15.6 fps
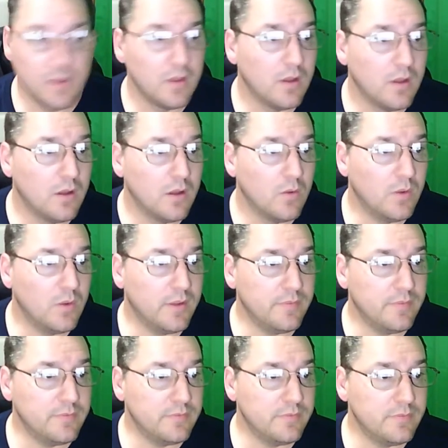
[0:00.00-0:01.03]
Well,
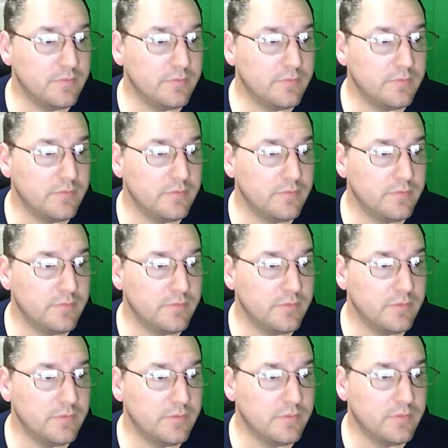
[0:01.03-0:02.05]

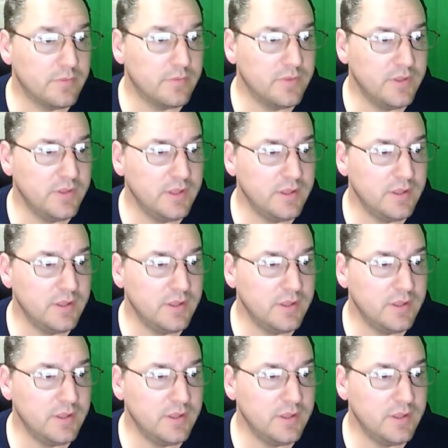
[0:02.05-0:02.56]
the